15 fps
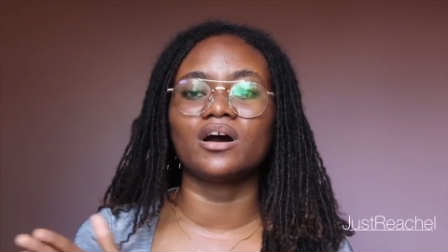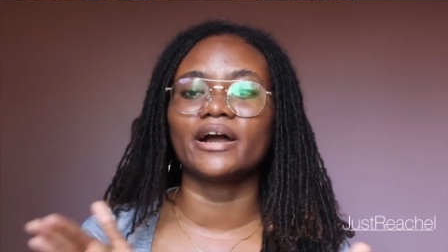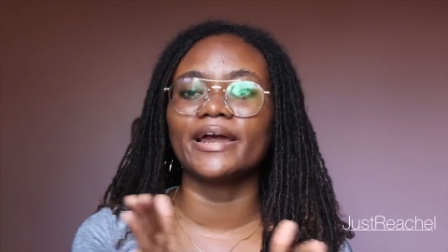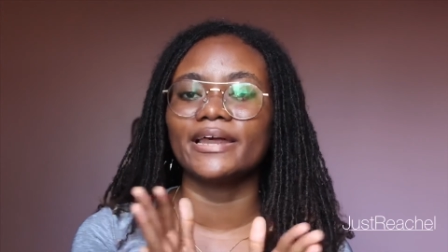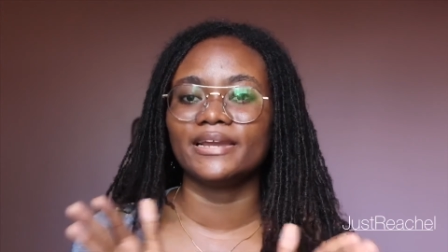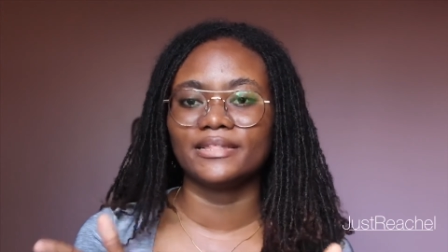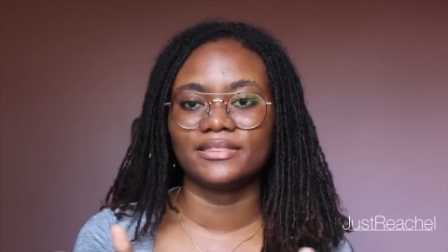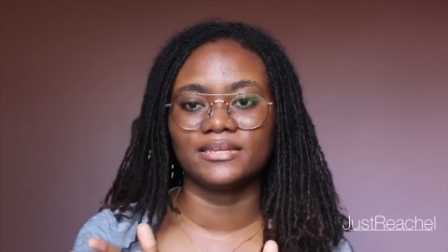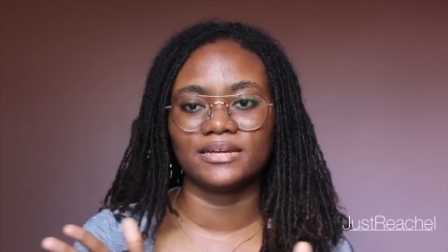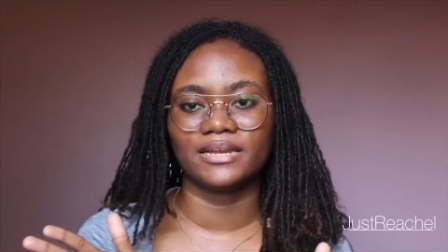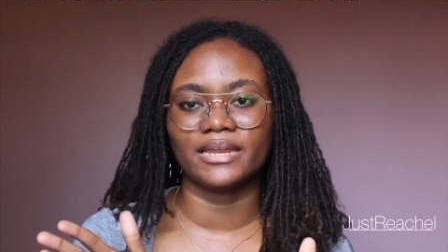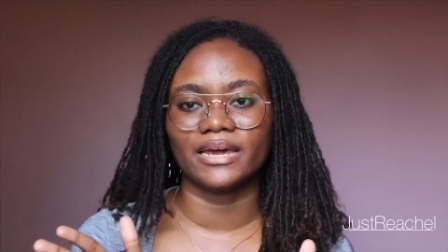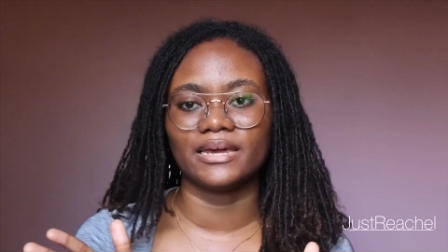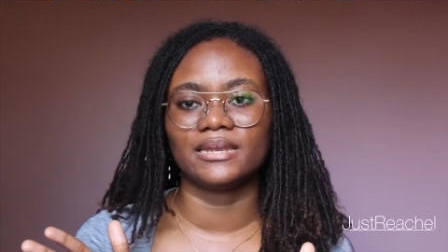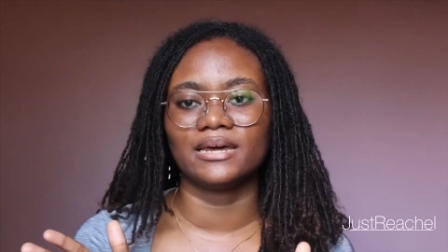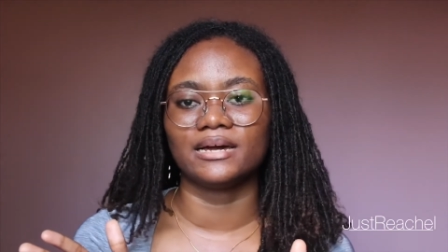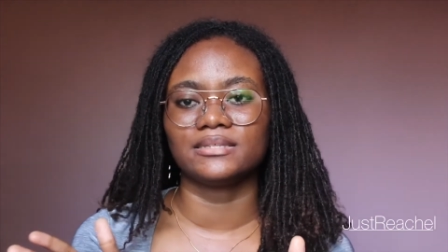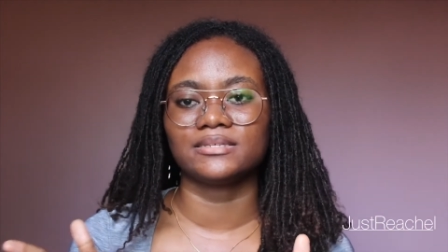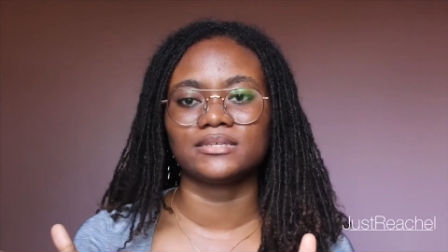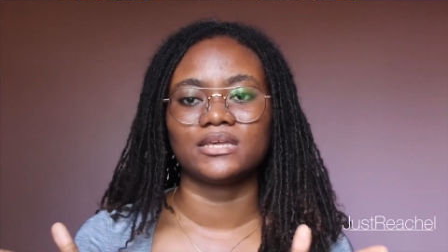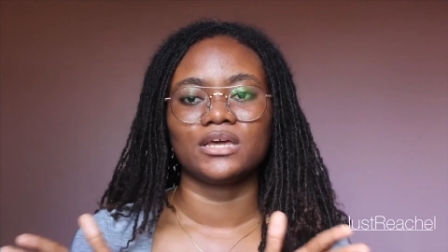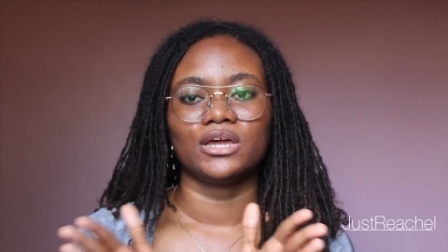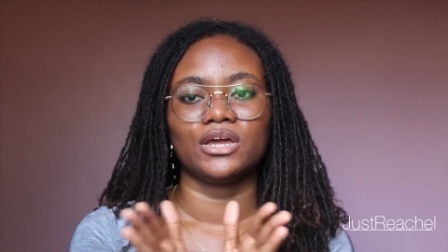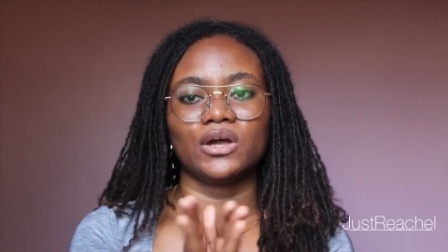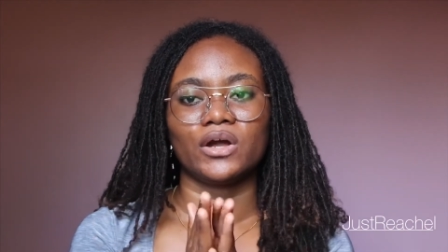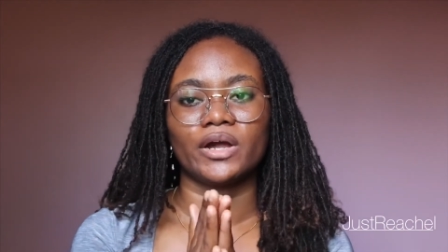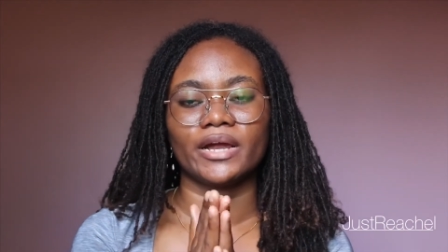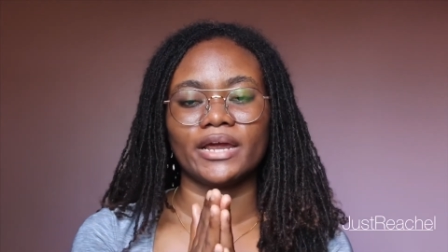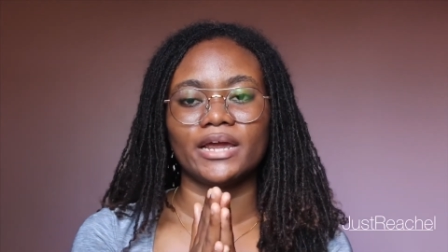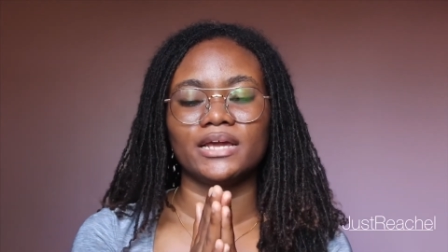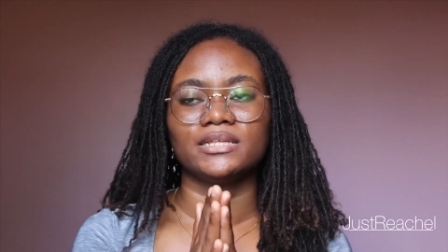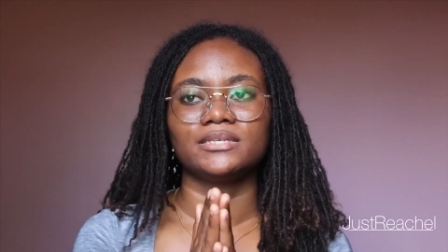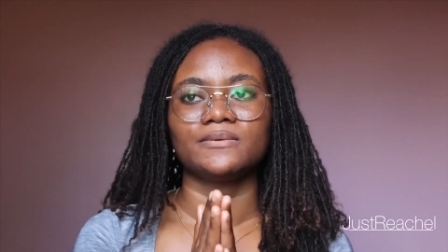anything like that. All right,